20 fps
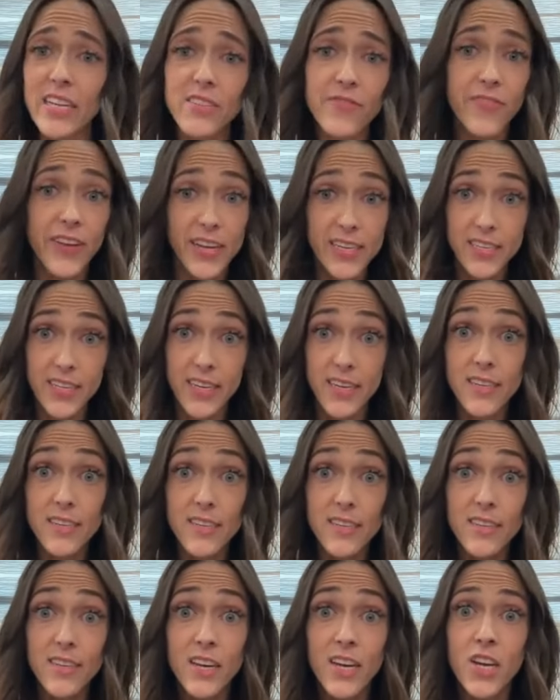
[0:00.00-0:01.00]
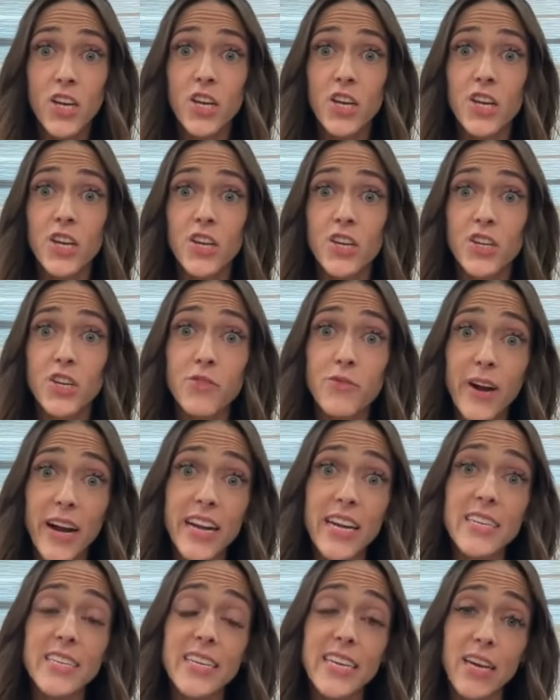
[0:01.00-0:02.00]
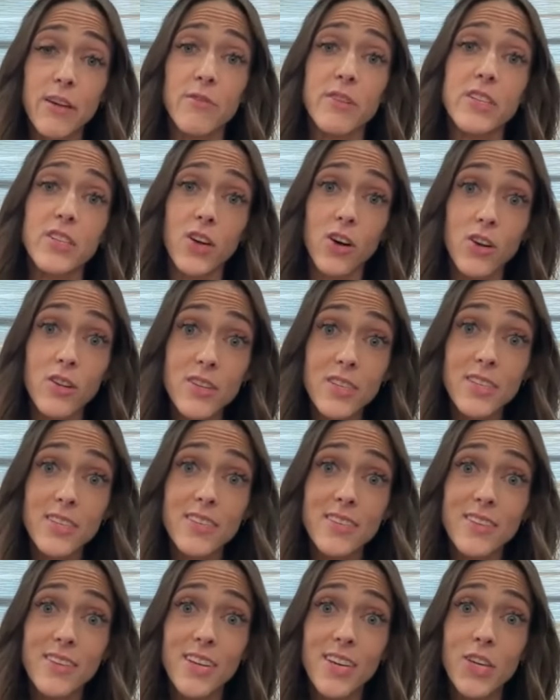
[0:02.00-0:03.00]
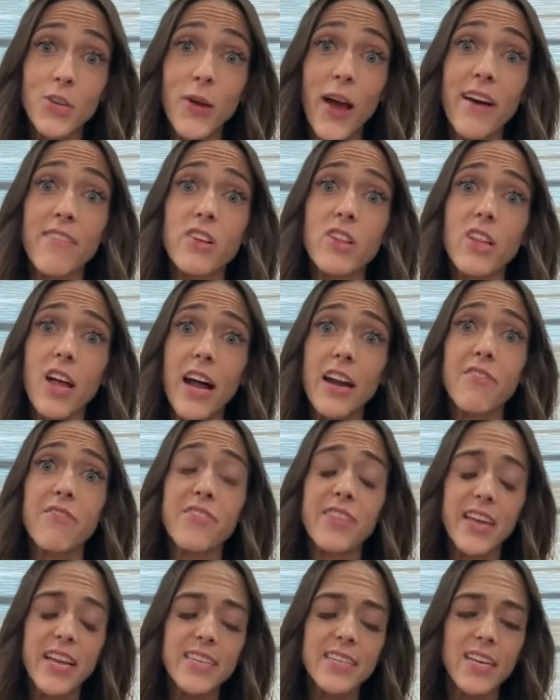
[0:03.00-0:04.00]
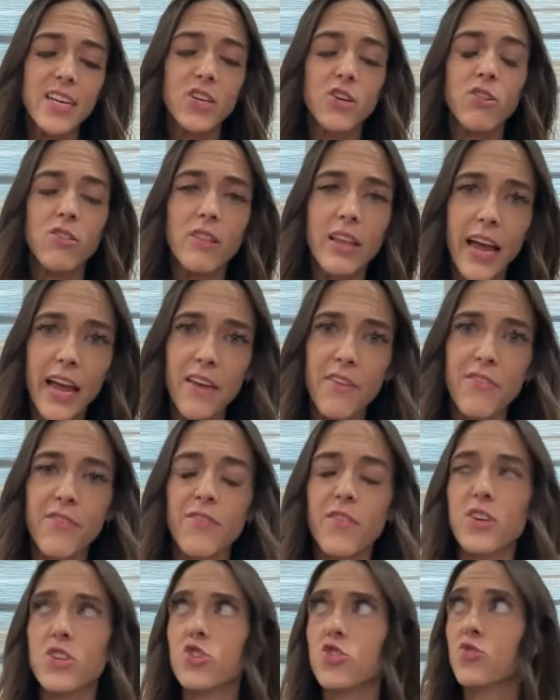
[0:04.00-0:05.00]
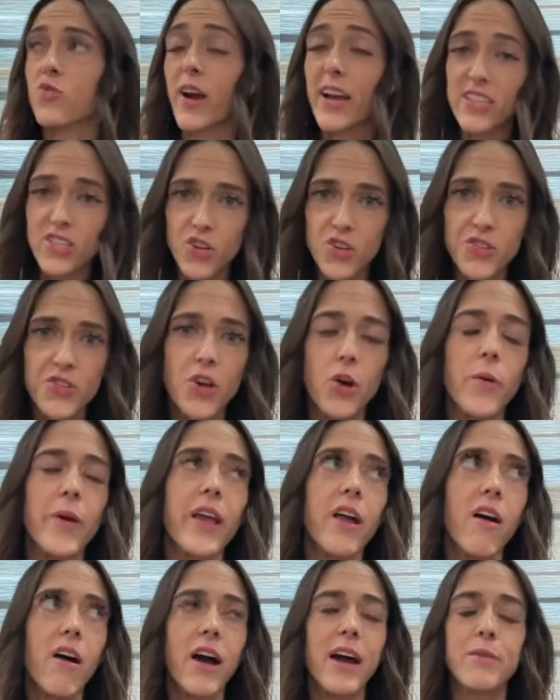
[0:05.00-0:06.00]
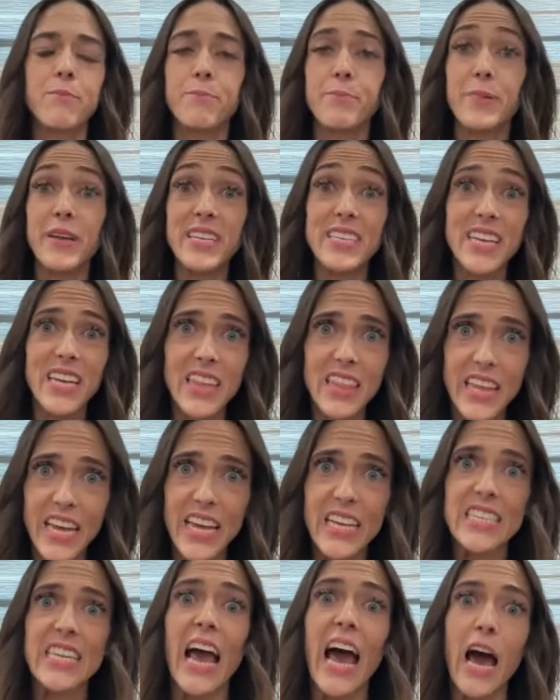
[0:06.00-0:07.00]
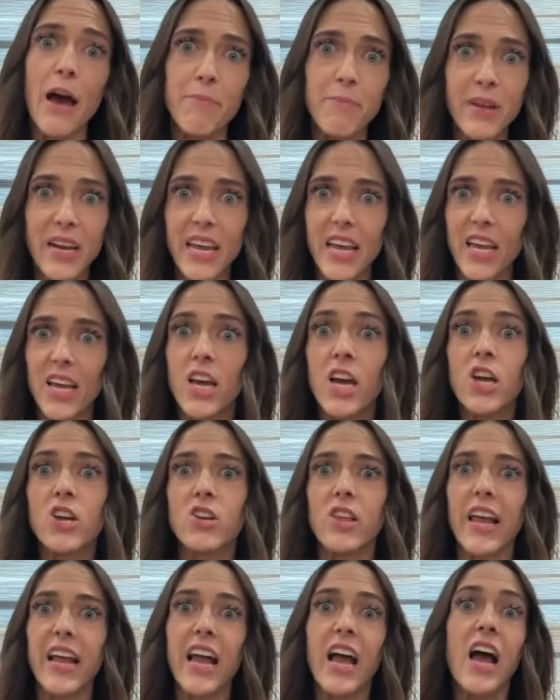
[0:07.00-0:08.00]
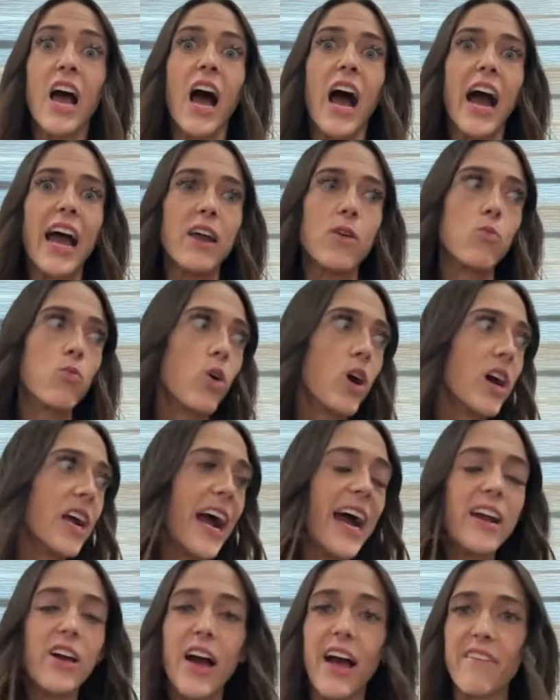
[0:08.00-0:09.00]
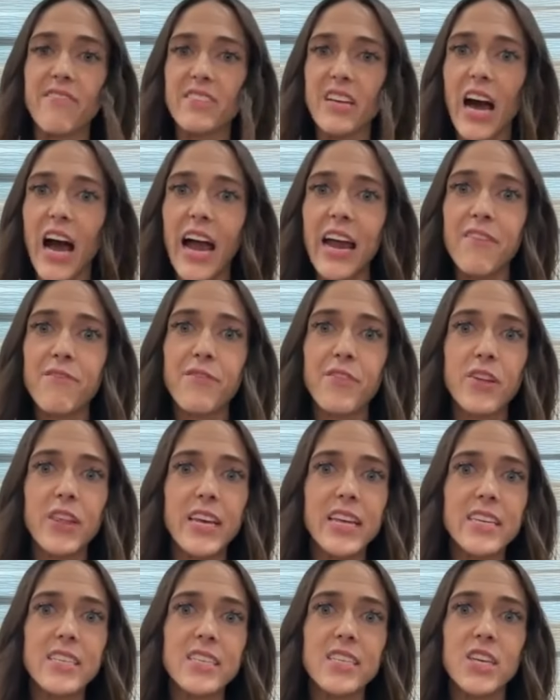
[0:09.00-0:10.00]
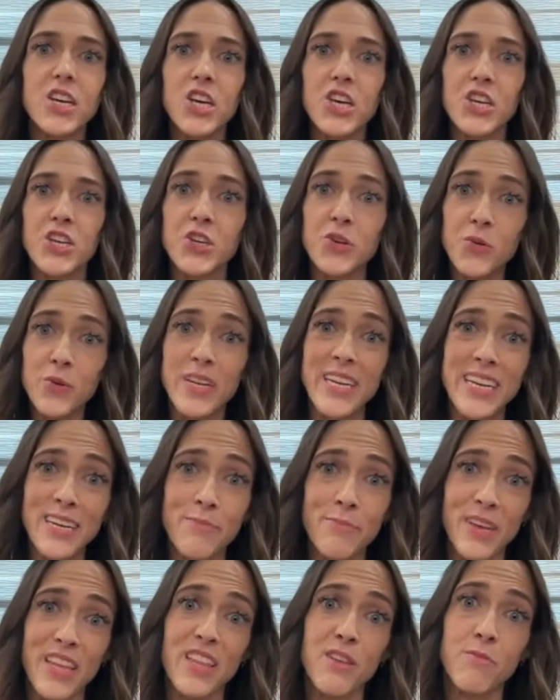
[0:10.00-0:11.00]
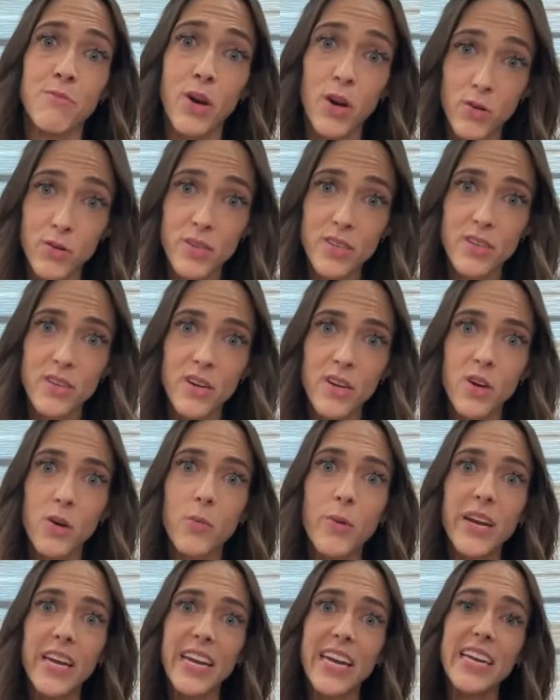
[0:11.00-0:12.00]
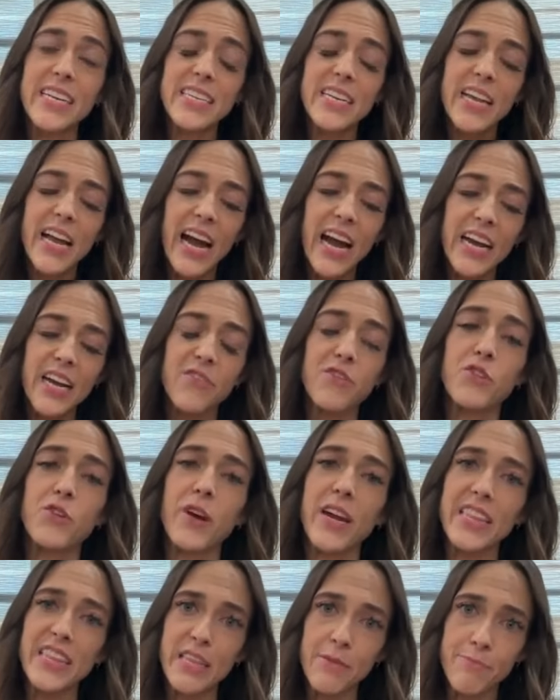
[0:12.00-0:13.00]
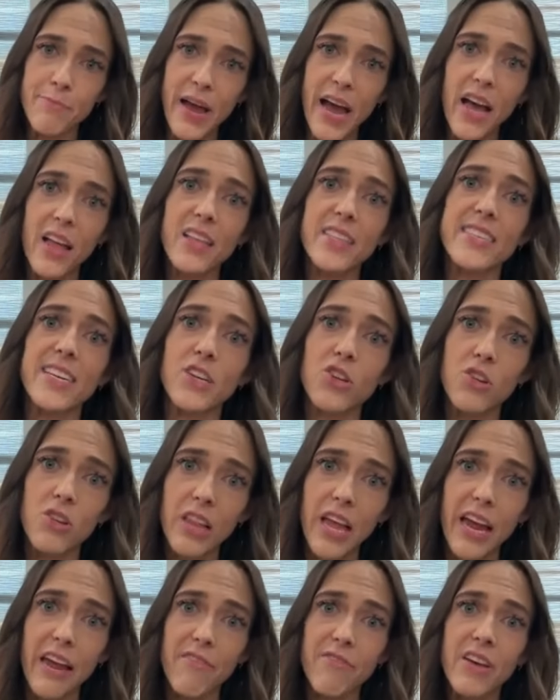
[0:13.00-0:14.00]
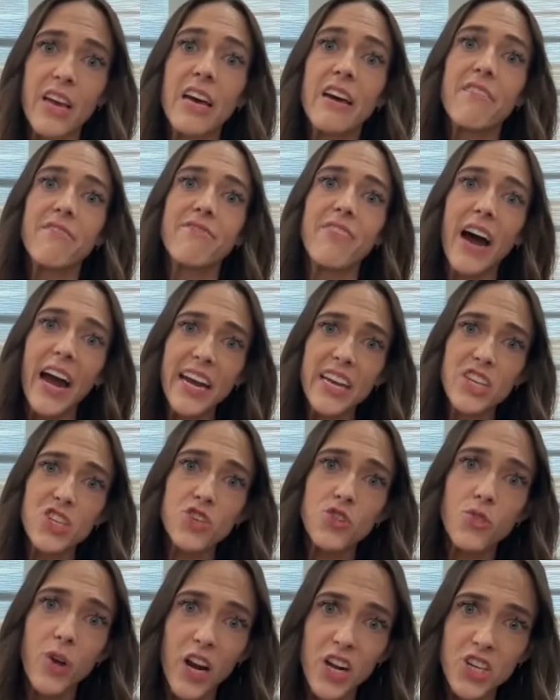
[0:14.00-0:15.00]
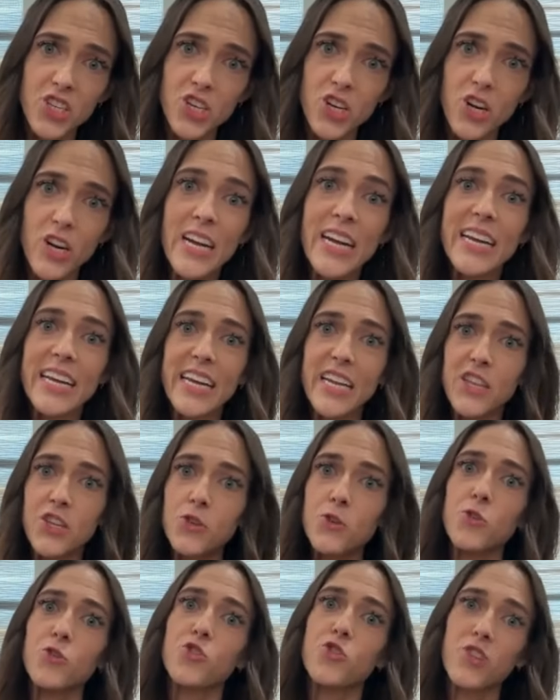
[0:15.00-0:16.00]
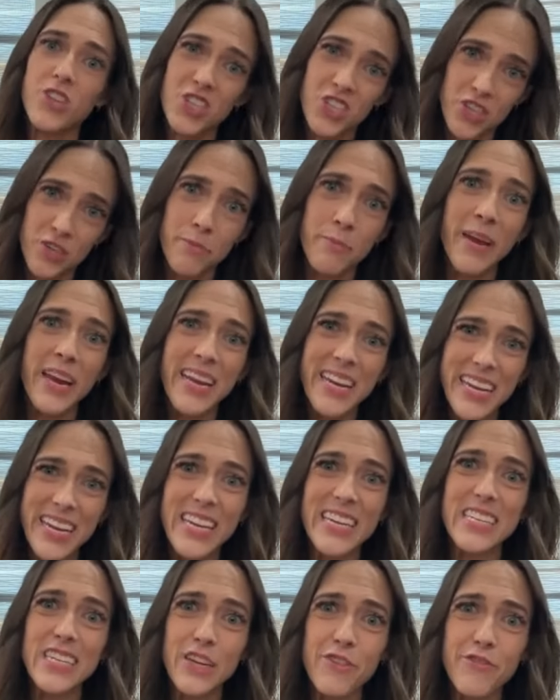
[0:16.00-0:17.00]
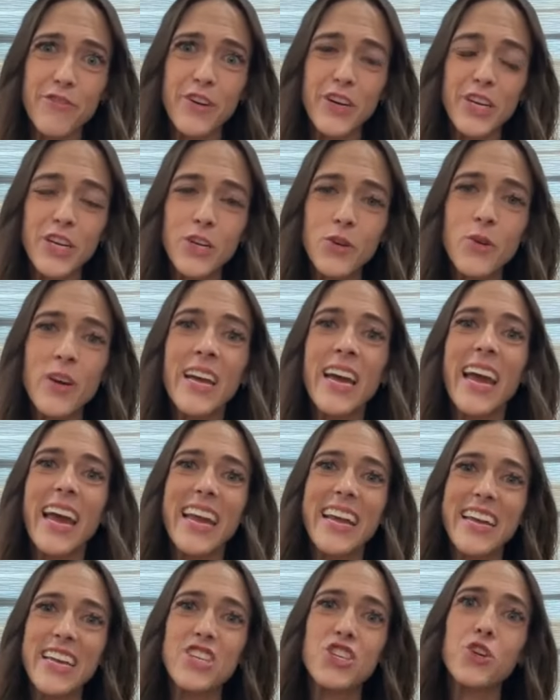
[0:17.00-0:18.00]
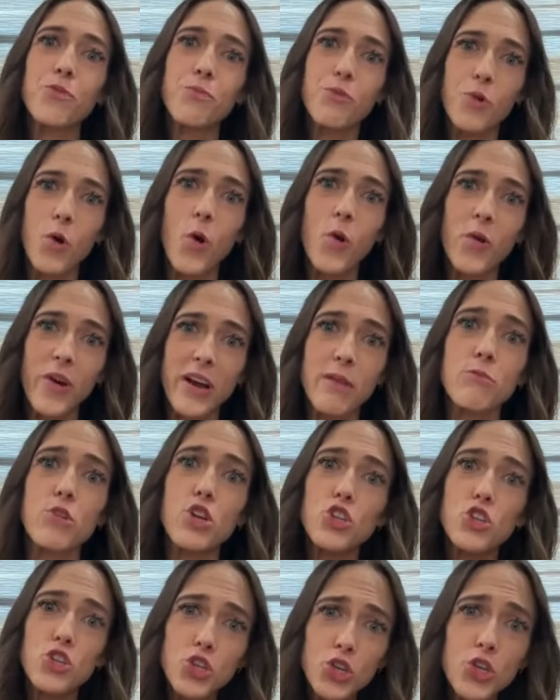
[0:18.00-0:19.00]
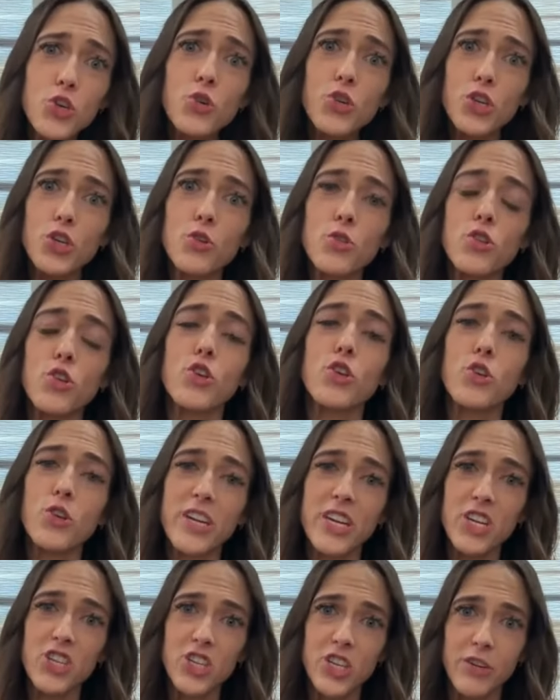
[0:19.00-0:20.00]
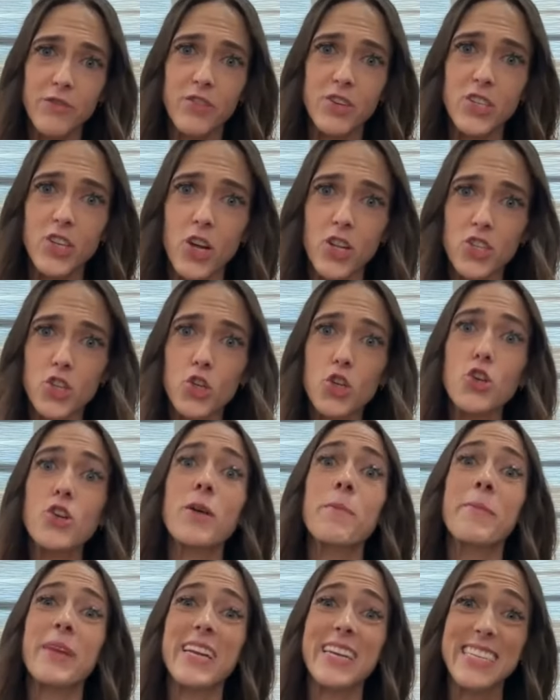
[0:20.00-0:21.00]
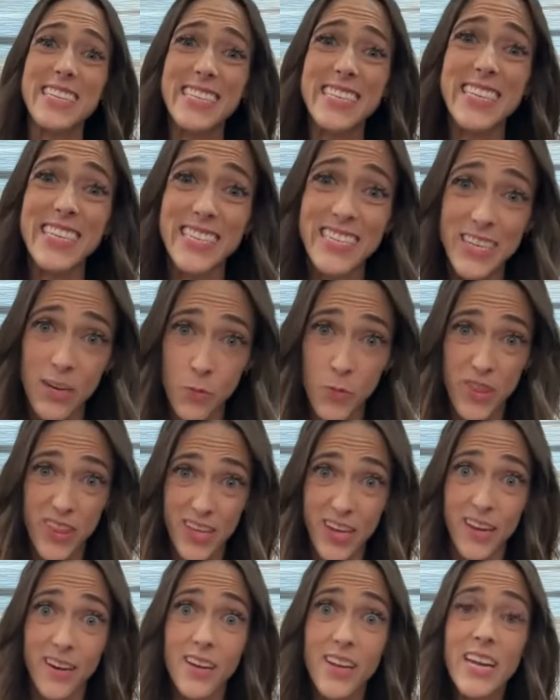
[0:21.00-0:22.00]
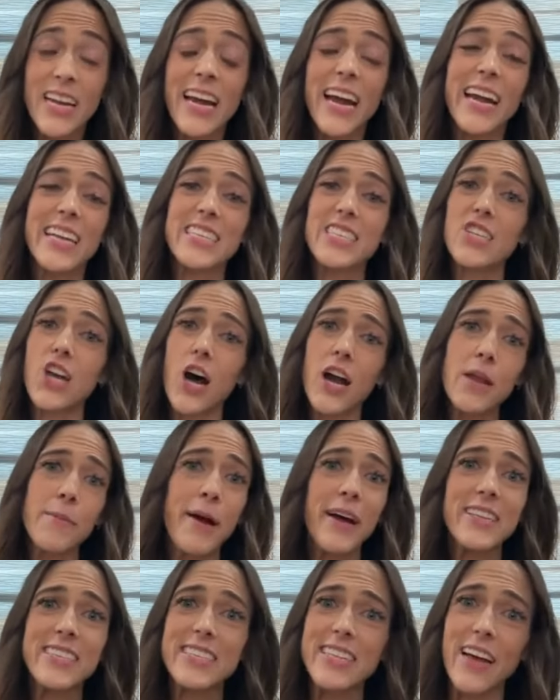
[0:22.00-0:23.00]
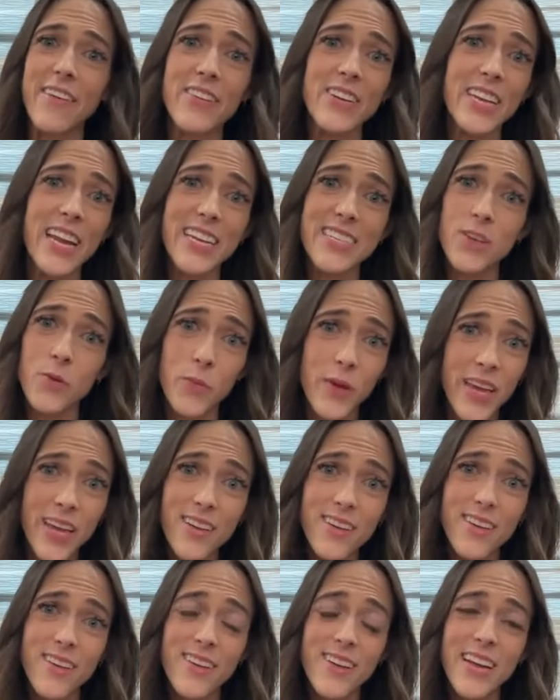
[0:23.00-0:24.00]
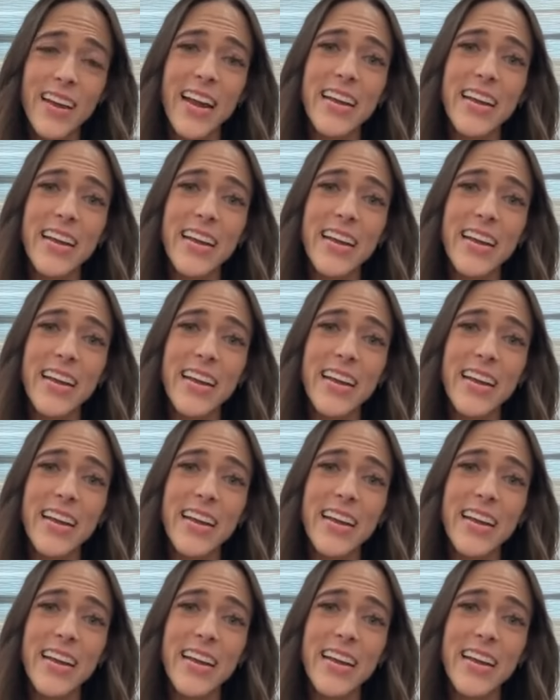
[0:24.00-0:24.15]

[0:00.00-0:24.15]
fast fixes, you're ready to get results, you have a lot of things in your life, stressors going on, busy things happening, you're like, I work, I don't have time for this, you need me the most. We need to kind of create the balance in your life, find structure, get the nutrition made easy for you, and get your program to you so you could achieve results, so you could be consistent with it. It's not about seven days a week.